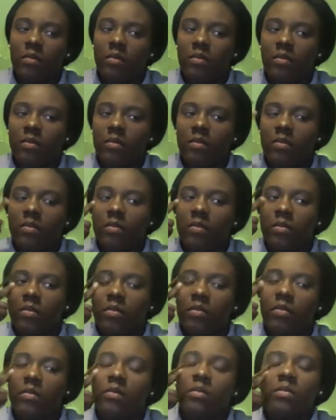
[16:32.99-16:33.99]

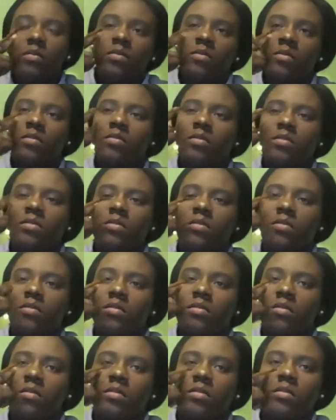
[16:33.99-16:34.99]

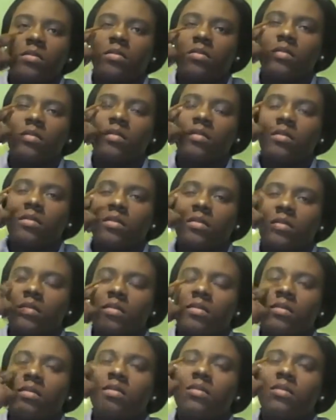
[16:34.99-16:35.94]
(silence)